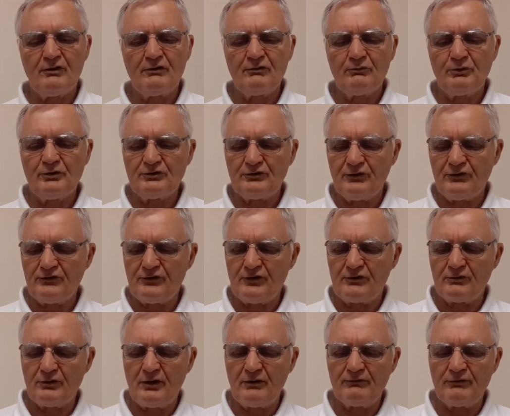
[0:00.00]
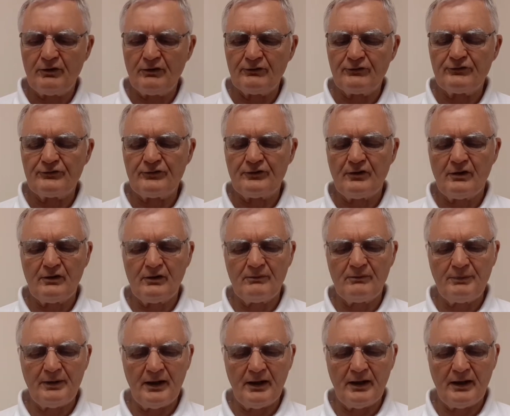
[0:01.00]
which is the 12 volt solar
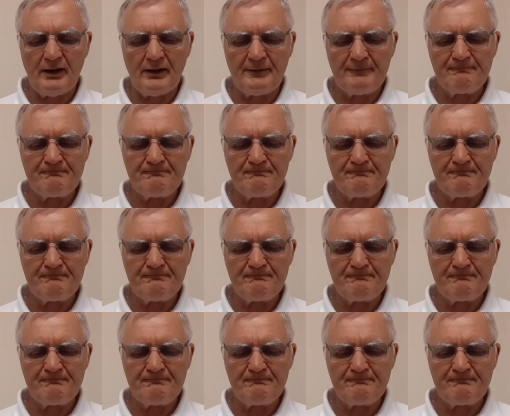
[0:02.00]
power.